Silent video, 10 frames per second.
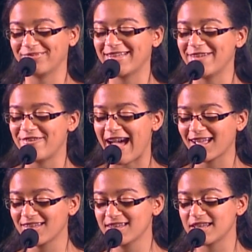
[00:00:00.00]

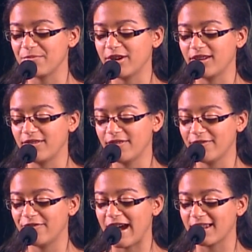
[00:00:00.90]
fact that someone
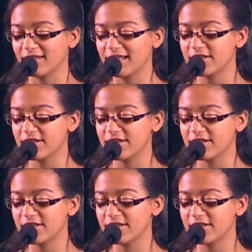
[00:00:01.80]
finally